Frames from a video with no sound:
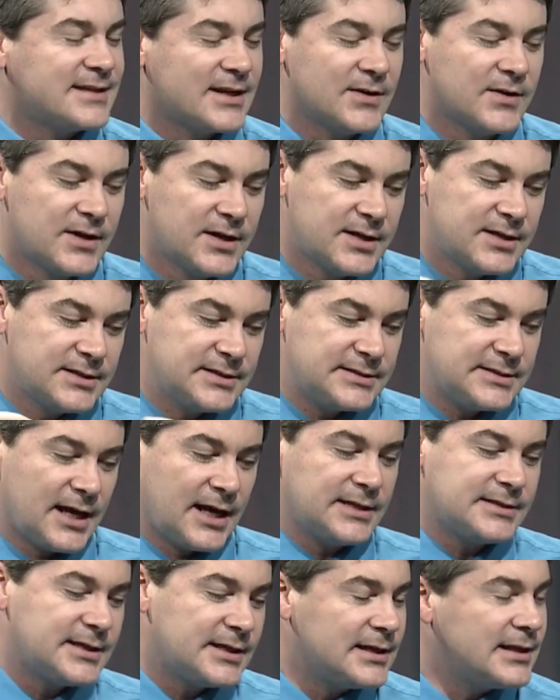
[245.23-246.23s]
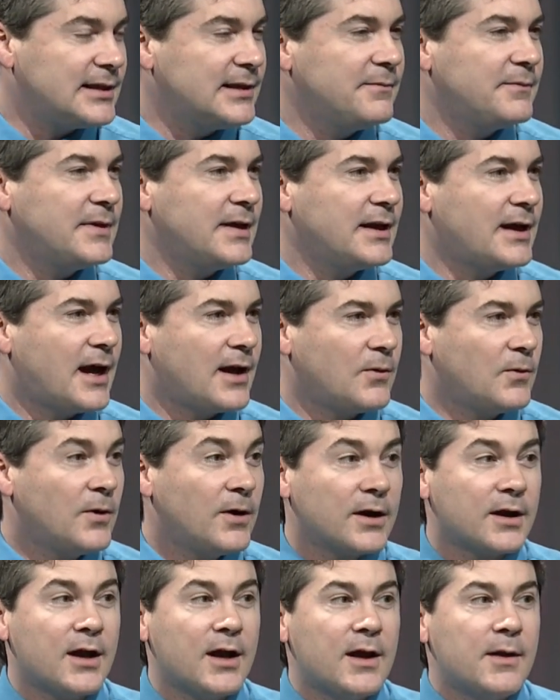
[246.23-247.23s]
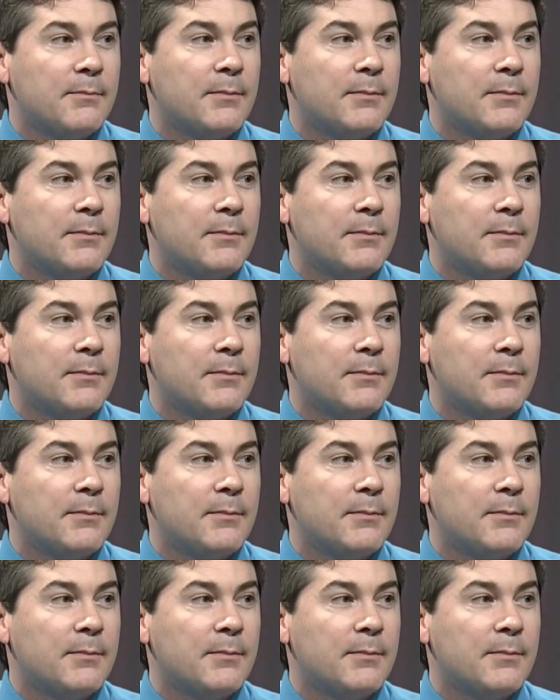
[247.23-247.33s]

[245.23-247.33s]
So zontaolympia.org.